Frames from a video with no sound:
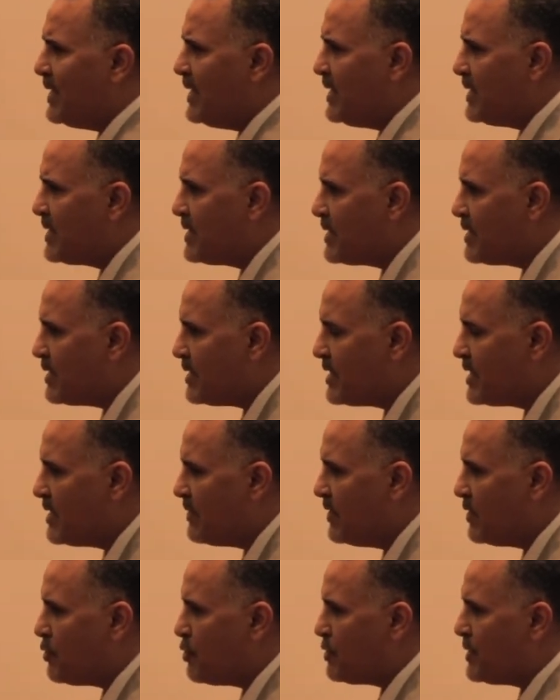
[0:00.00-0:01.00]
its
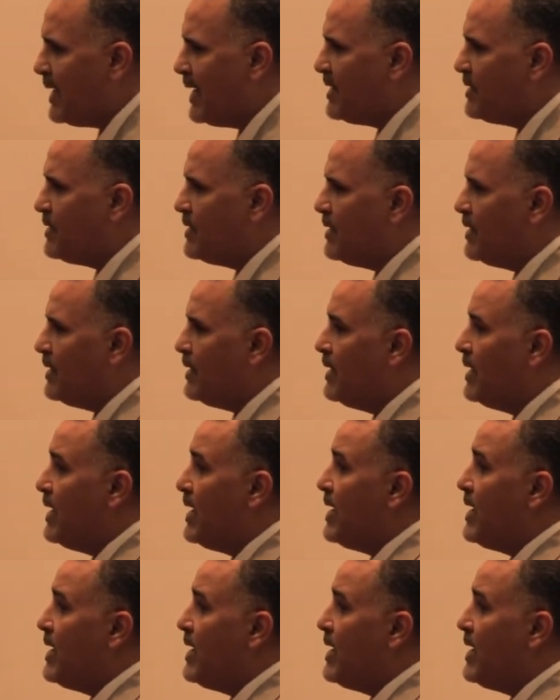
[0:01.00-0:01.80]
civil society,